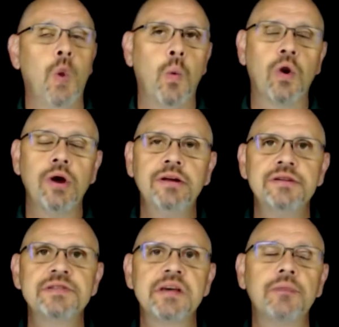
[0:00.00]
We're going to do
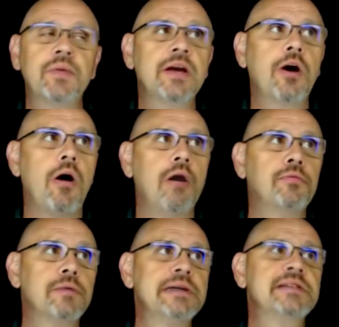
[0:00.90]
something called
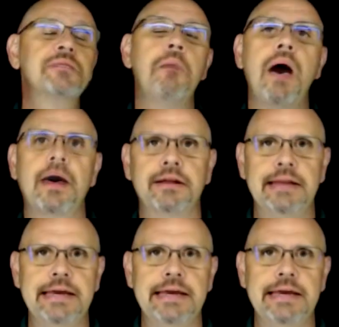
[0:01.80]
risk modeling.